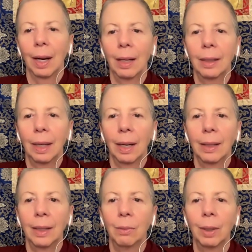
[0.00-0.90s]
I
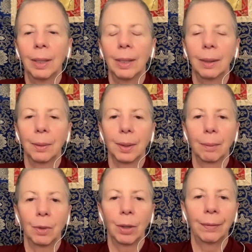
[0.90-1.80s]
did read there was
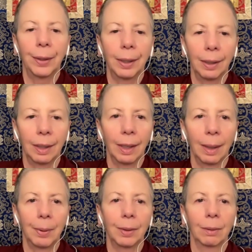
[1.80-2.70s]
some trafficking that
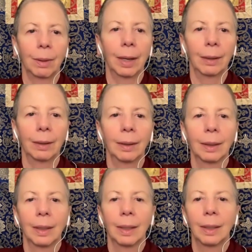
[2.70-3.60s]
happens around
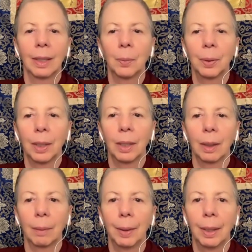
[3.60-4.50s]
these
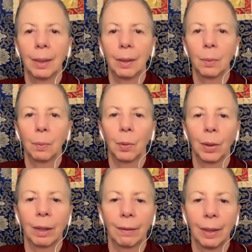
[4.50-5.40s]
particular big
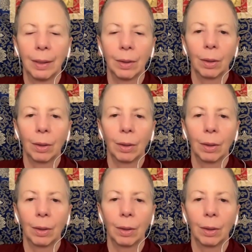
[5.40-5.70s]
sporting events.